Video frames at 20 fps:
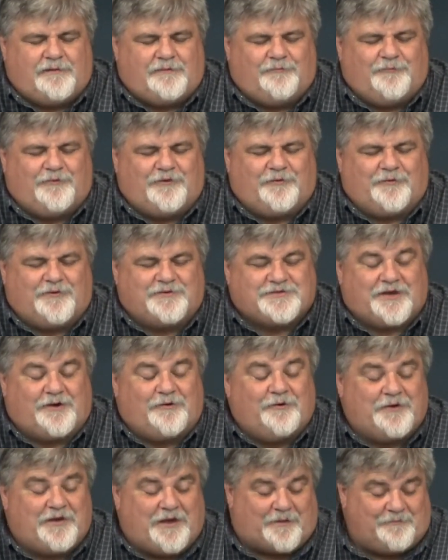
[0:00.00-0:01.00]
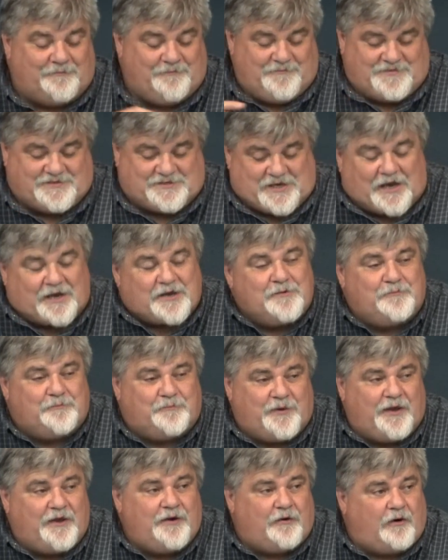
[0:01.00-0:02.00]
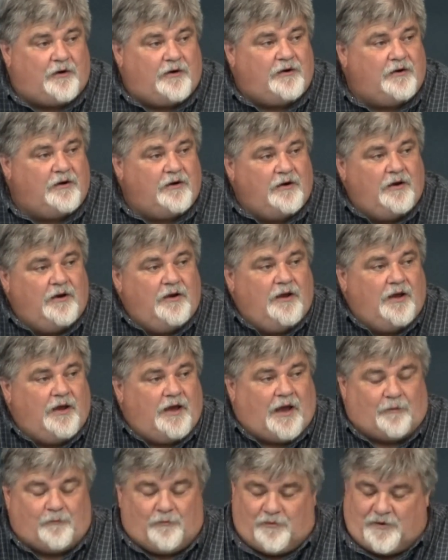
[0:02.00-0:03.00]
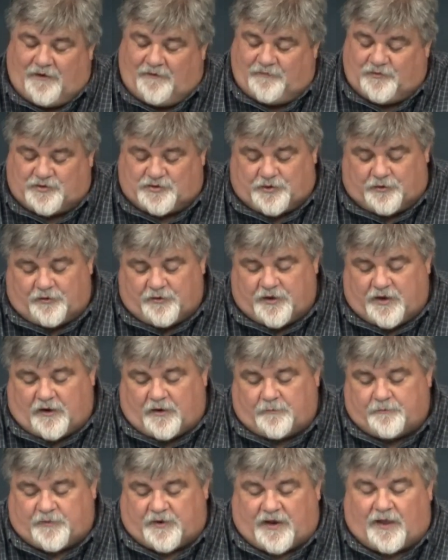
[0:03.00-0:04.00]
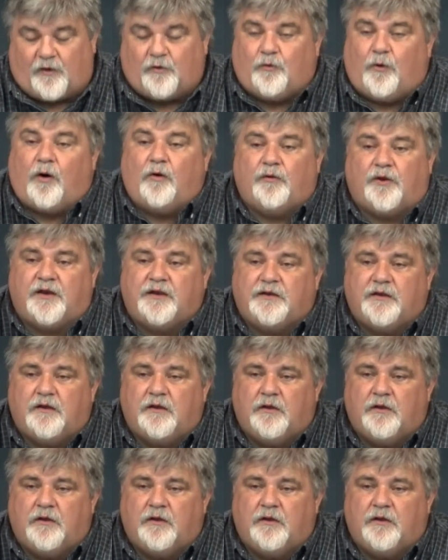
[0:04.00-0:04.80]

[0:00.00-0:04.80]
Where was I? Oh, yeah. Second Peter. I won't have you turn there, but I'll quote it.